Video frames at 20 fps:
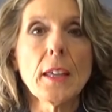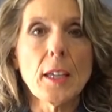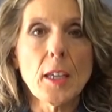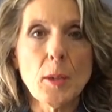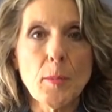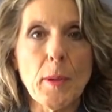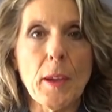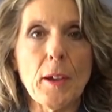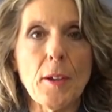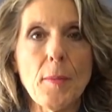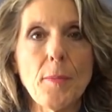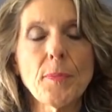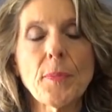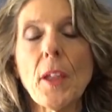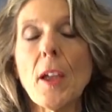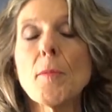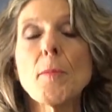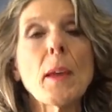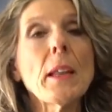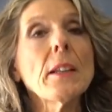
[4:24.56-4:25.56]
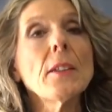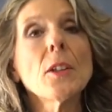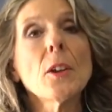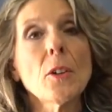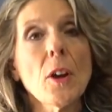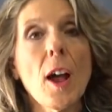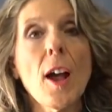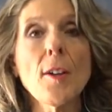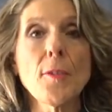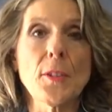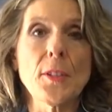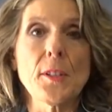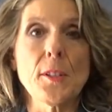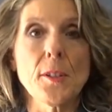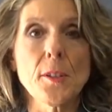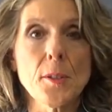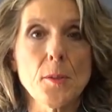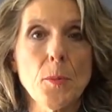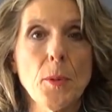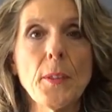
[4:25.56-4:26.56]
email. I've been in their
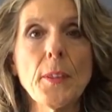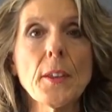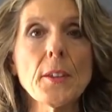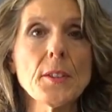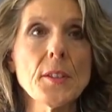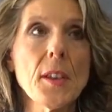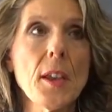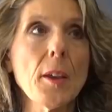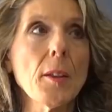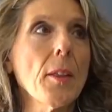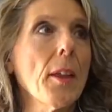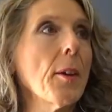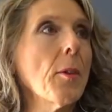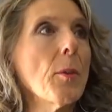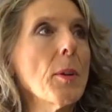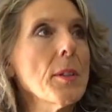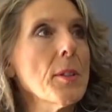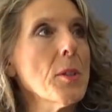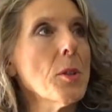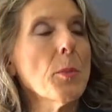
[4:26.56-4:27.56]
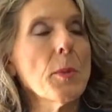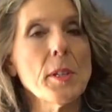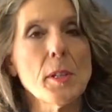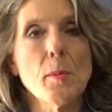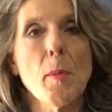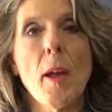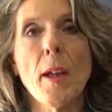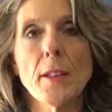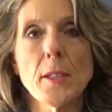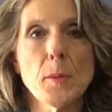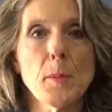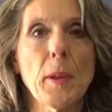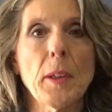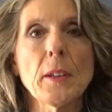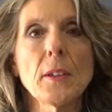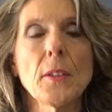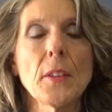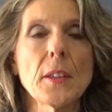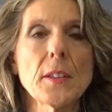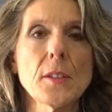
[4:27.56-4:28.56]
offices when they'll say, like, what's the response
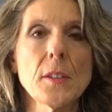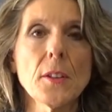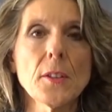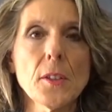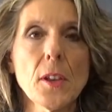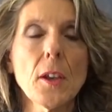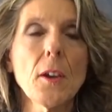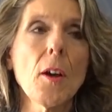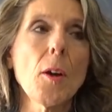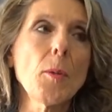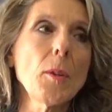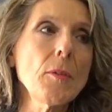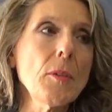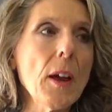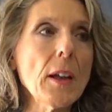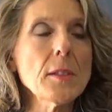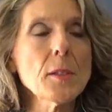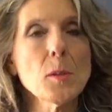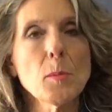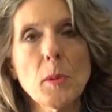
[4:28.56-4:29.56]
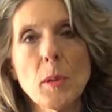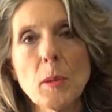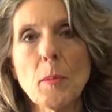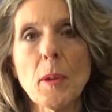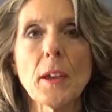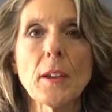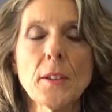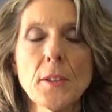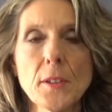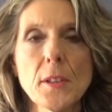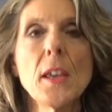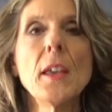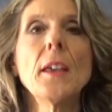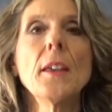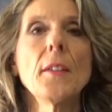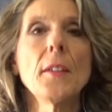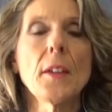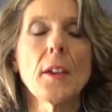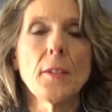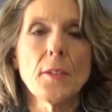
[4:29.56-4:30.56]
been to this? They'll say, oh, we've had some emails.
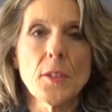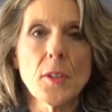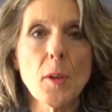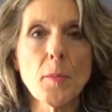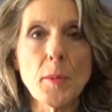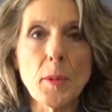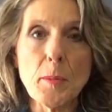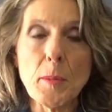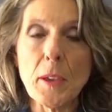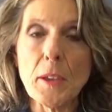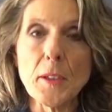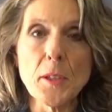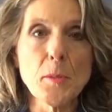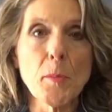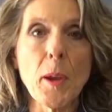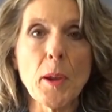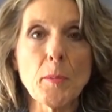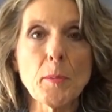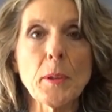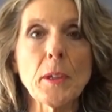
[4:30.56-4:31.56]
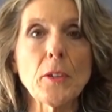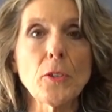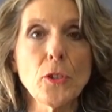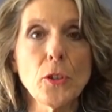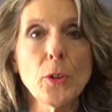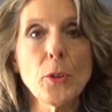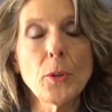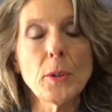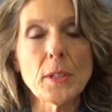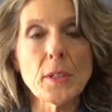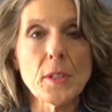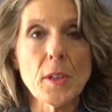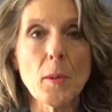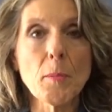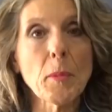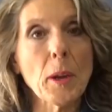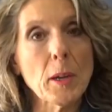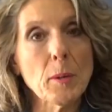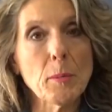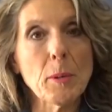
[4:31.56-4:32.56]
Some emails might be two and
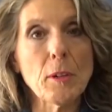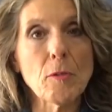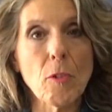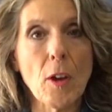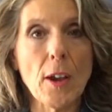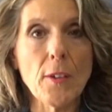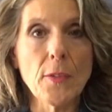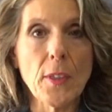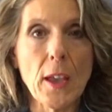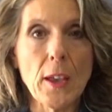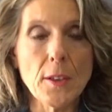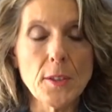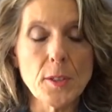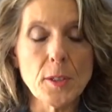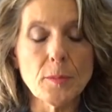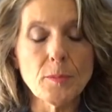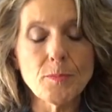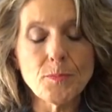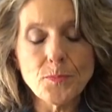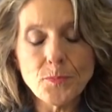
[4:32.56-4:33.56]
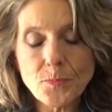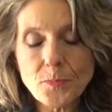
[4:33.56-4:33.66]
some might be 5,000.